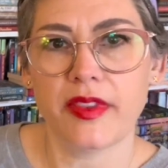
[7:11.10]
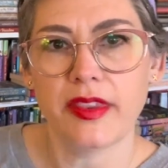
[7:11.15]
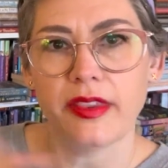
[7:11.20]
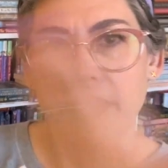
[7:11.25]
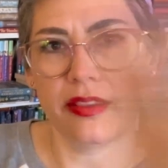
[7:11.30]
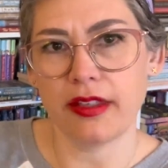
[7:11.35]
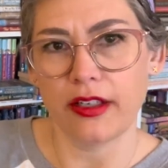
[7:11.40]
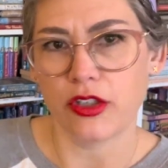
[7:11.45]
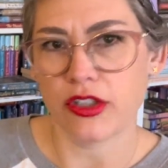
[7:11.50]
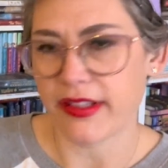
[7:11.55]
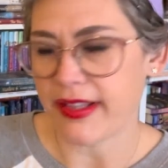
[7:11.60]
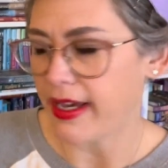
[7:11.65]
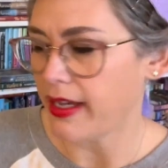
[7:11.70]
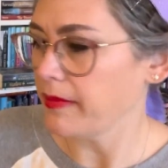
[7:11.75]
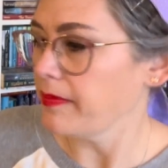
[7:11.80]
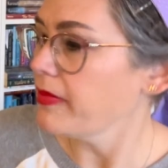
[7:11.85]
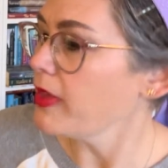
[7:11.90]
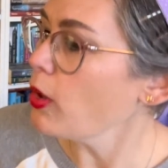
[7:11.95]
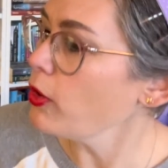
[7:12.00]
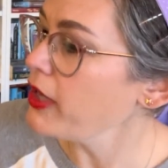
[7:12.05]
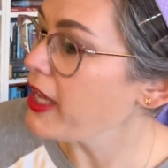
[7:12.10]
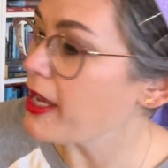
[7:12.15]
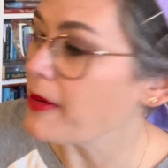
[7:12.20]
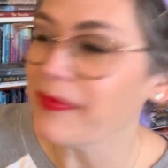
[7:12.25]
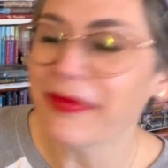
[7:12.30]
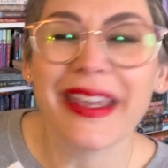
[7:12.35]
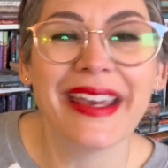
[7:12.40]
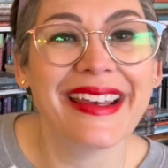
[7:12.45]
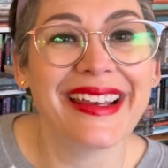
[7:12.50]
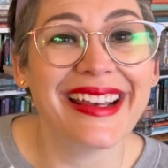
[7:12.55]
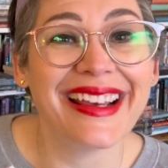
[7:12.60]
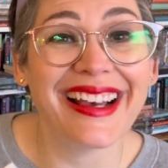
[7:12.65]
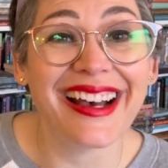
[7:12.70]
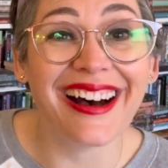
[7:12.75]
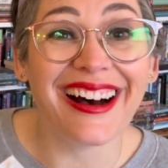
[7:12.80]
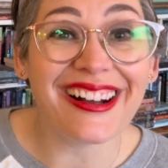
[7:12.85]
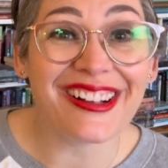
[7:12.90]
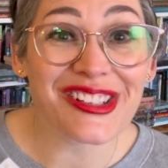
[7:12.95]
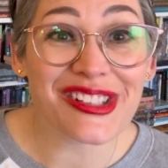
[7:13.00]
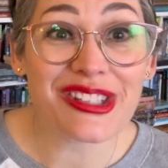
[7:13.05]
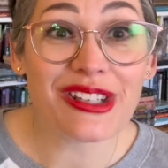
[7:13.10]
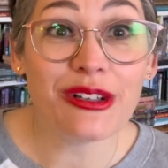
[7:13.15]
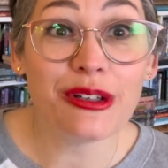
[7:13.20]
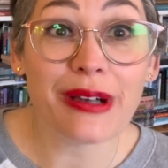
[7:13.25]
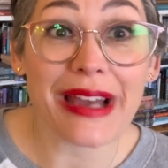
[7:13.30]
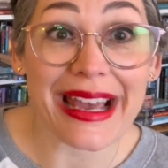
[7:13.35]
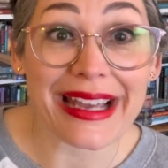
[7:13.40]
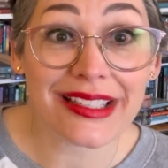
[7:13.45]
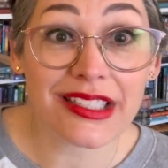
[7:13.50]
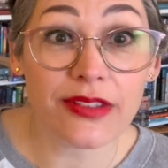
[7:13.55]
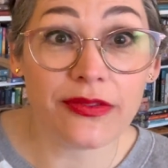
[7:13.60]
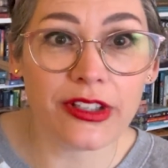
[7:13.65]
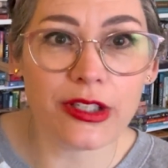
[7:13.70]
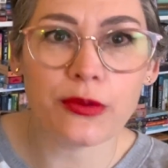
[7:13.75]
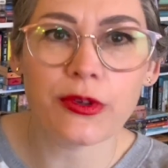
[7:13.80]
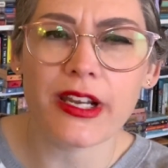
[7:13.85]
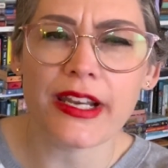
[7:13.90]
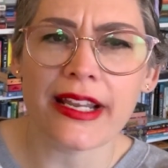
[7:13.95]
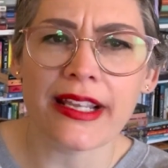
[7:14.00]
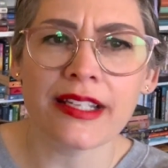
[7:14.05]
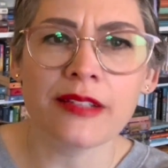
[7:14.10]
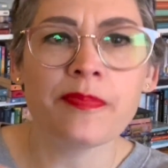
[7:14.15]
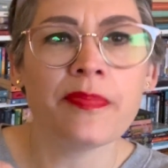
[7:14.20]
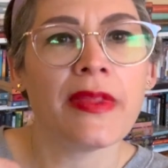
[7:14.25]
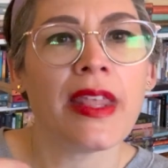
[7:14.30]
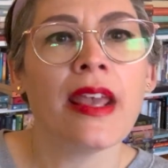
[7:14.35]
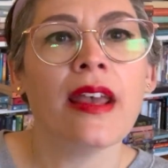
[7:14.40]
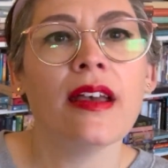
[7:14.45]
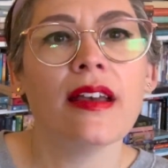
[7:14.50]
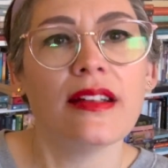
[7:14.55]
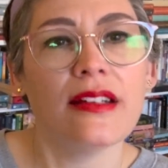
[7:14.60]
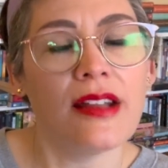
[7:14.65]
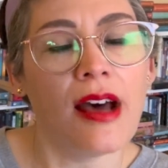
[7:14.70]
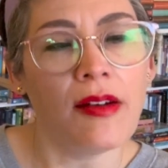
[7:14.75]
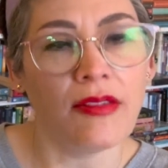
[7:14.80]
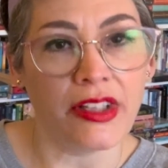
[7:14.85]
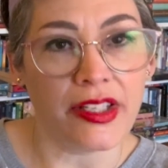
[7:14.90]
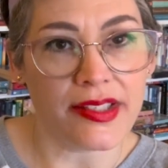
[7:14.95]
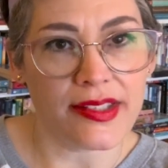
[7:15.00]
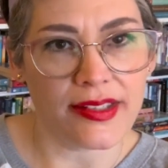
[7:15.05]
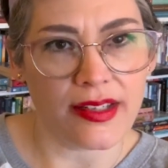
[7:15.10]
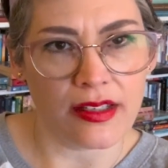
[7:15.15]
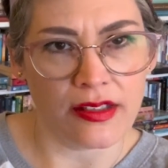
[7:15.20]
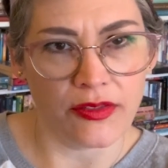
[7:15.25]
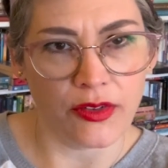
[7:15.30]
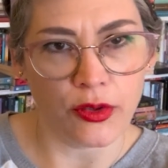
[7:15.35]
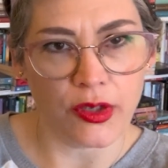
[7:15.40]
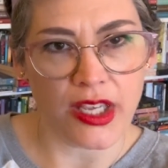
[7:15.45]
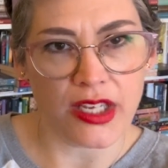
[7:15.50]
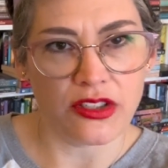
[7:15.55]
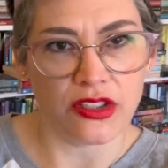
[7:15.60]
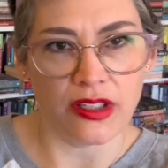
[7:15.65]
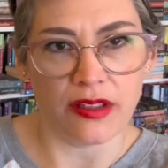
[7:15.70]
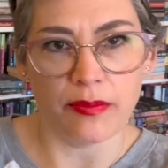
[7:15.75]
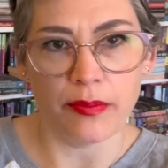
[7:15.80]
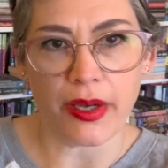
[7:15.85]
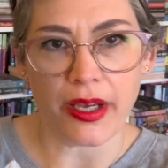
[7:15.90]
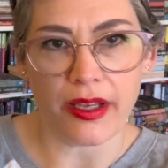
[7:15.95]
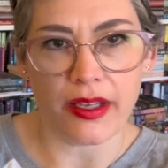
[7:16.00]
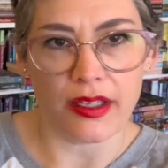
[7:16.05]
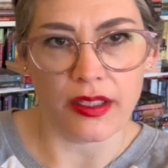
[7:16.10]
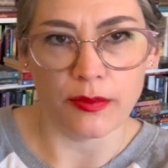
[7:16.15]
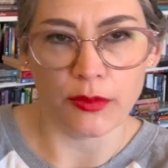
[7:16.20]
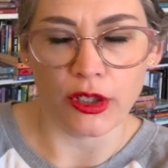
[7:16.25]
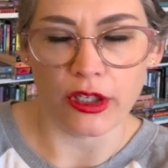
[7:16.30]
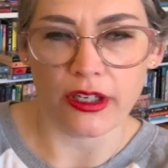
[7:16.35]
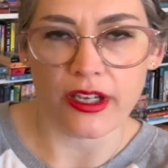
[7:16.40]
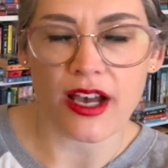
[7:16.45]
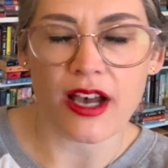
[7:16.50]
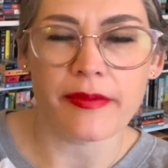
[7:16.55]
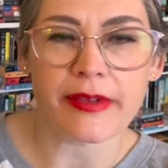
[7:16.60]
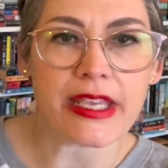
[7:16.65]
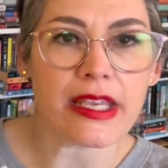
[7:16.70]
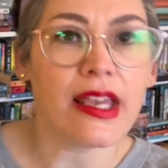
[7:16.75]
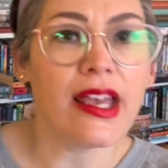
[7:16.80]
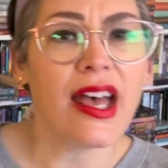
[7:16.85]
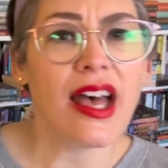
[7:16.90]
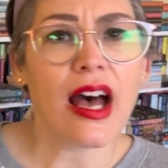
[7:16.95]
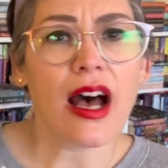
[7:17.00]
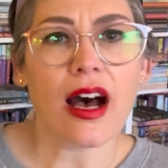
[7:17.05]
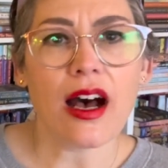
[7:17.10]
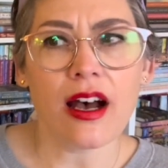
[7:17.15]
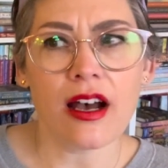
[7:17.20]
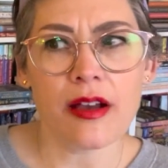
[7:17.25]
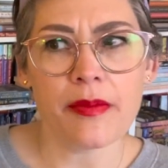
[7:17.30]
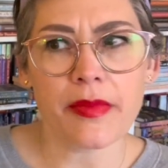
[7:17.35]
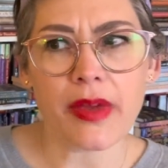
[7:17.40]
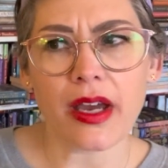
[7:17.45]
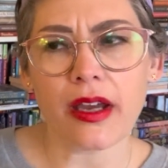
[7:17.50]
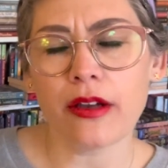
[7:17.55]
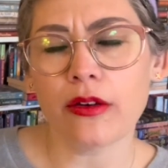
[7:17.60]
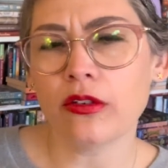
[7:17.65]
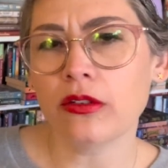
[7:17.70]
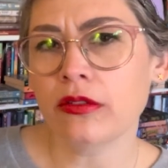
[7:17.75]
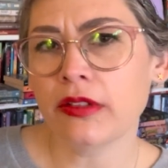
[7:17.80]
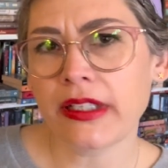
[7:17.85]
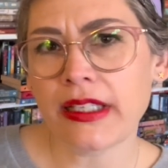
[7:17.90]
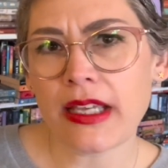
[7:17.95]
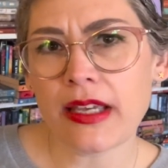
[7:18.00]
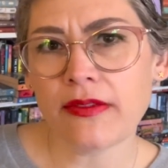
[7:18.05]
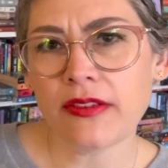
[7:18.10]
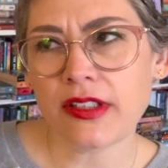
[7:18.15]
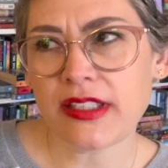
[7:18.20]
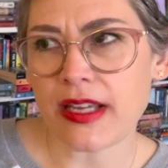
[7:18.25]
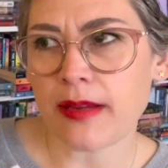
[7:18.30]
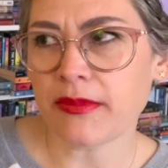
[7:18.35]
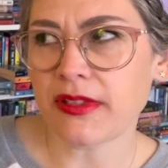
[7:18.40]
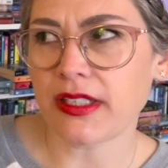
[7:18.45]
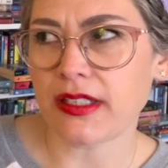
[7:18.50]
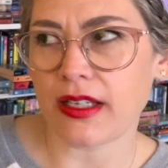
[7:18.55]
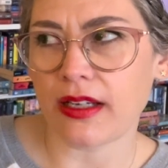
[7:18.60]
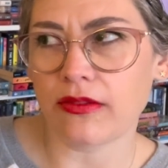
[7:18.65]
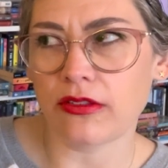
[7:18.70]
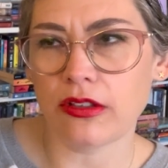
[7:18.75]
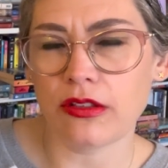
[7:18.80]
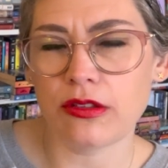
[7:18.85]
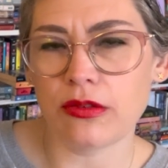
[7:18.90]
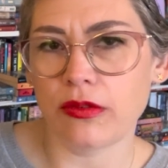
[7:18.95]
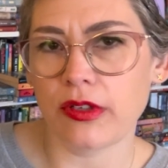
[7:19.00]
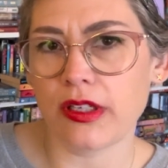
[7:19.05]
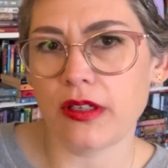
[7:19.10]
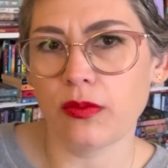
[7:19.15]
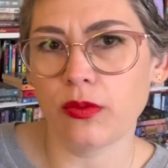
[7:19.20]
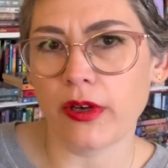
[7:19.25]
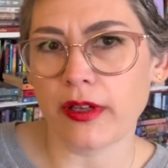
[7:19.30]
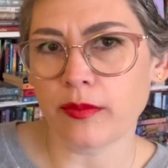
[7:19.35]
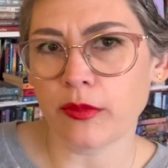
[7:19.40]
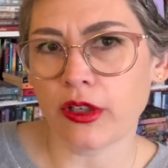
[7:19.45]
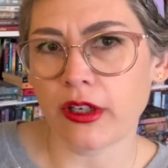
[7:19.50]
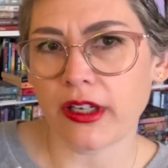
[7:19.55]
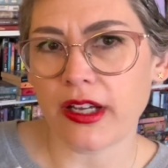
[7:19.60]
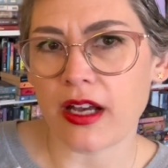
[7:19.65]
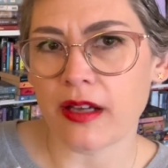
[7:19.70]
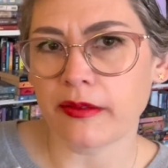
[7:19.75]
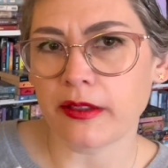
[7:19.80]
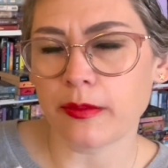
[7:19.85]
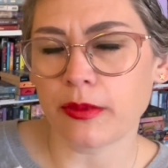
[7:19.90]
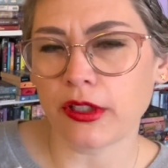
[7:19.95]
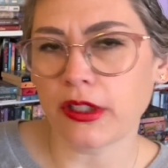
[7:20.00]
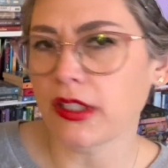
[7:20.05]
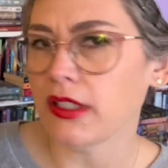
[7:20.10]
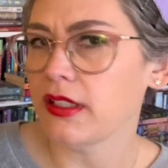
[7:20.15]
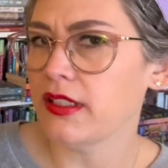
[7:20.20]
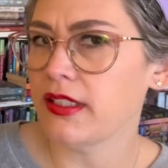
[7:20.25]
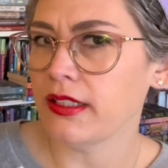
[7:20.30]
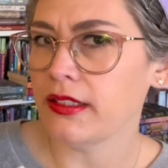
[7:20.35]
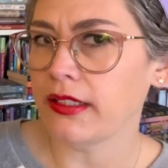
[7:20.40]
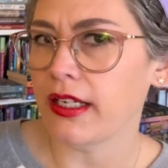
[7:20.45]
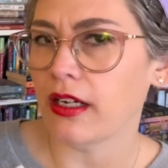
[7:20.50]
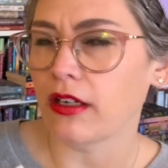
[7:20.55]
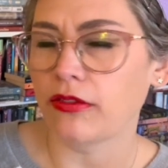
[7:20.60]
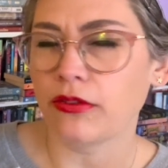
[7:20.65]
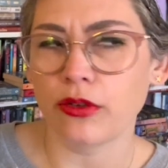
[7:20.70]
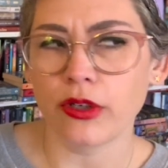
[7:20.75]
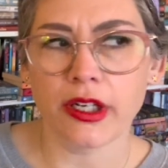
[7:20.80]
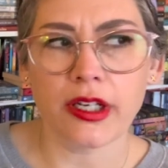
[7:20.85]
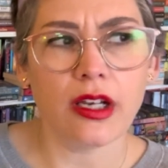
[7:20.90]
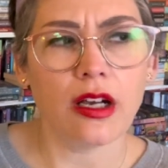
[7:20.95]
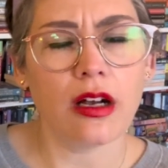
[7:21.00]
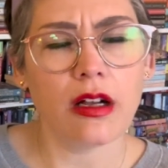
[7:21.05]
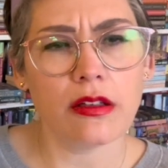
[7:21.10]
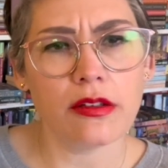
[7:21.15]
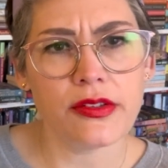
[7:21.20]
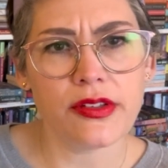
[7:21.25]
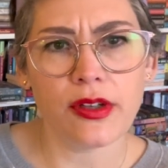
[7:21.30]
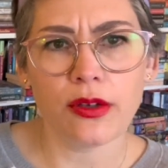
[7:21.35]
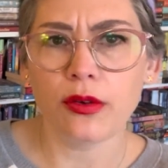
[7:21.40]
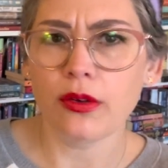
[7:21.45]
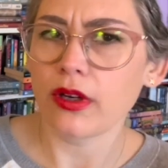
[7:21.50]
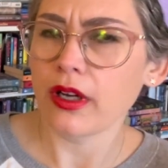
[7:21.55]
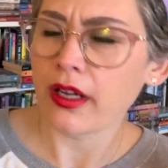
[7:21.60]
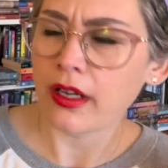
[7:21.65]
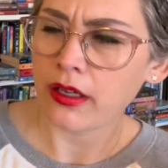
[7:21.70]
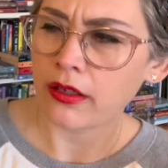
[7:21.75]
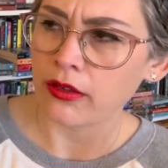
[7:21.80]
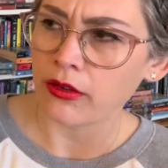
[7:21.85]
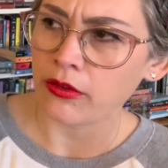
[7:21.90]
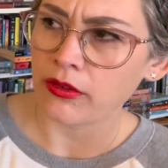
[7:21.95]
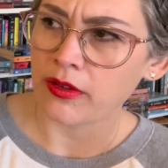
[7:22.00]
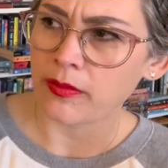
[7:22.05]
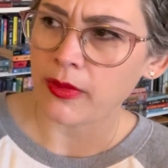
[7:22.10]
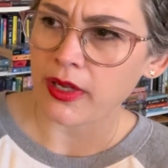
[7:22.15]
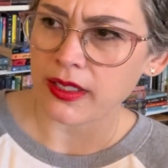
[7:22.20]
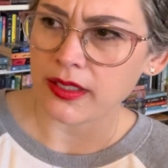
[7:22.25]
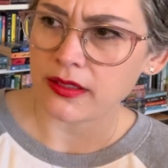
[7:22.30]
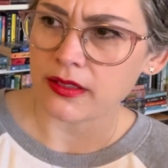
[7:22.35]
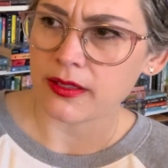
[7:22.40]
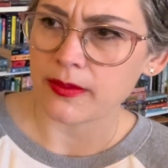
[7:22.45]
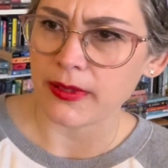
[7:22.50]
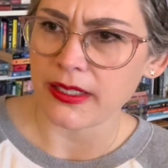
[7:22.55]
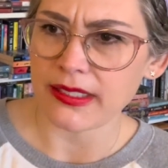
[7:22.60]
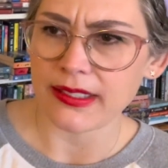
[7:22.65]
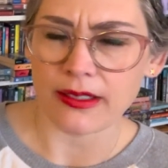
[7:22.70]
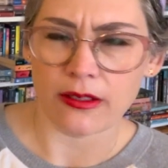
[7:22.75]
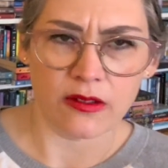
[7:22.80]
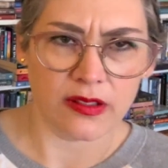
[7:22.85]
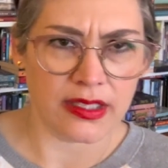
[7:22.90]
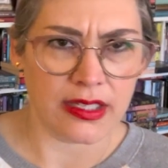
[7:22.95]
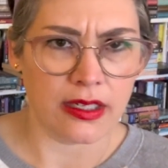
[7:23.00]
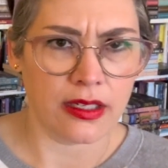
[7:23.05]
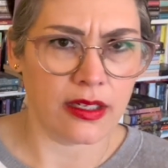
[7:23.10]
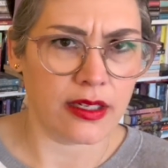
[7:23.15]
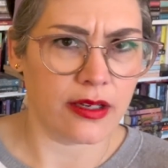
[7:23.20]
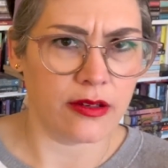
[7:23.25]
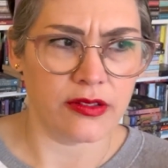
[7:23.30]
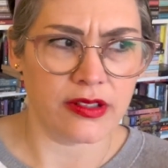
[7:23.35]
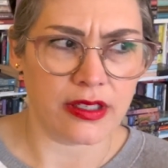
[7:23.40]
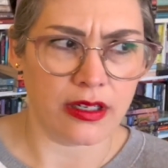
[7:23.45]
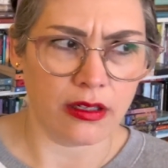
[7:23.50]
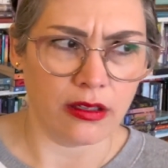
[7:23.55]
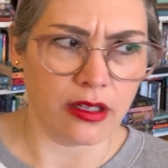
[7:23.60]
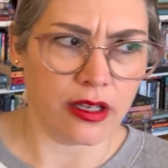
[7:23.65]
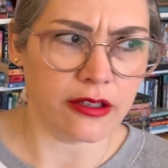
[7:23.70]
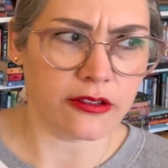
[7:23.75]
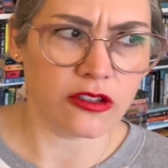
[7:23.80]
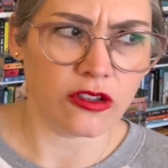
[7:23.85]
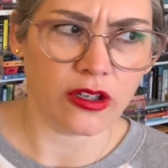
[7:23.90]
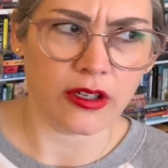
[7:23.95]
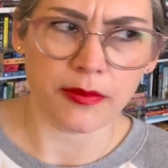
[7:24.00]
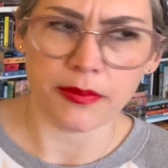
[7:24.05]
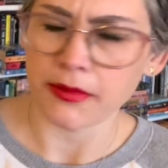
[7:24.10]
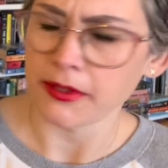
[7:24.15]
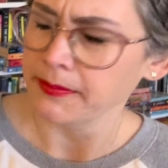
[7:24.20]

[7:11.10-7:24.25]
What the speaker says: there's that. Okay. Also actively reading Novelist as a Vocation by Murakami. I only have attempted ever to read one Murakami book. Didn't care for it. Also, I know the mind space I was in. I was on a long trip